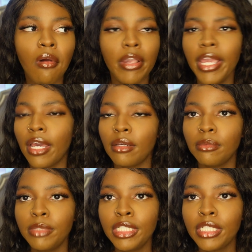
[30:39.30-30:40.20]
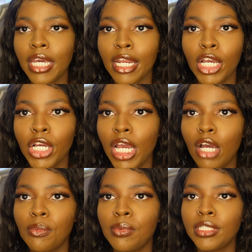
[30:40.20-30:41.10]
yeah, we kind of hung
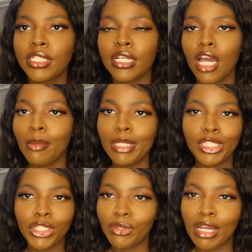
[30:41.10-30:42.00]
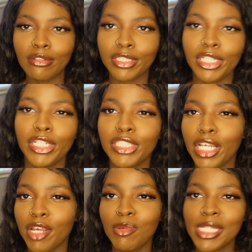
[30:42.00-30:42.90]
out, went to the comedy show downstairs,
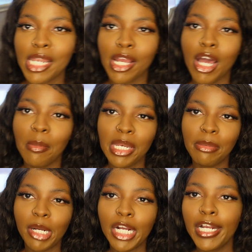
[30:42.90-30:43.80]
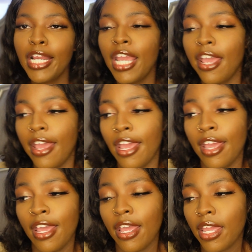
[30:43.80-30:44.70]
like it was at a comedy bar.
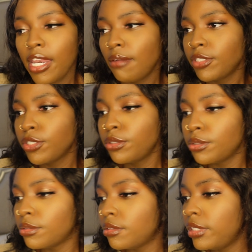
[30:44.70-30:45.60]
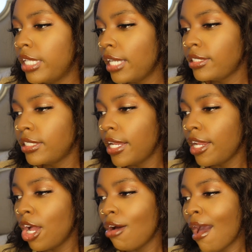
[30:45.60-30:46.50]
And that was cool. Yesterday,
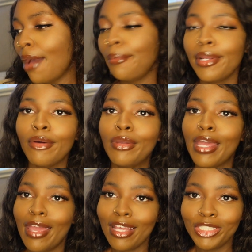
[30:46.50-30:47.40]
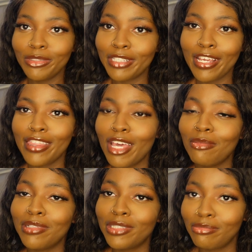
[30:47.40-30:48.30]
y'all, I went on an actual date
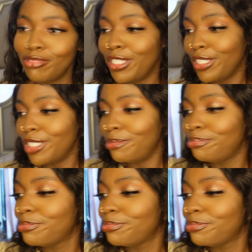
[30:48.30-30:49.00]
that was really good.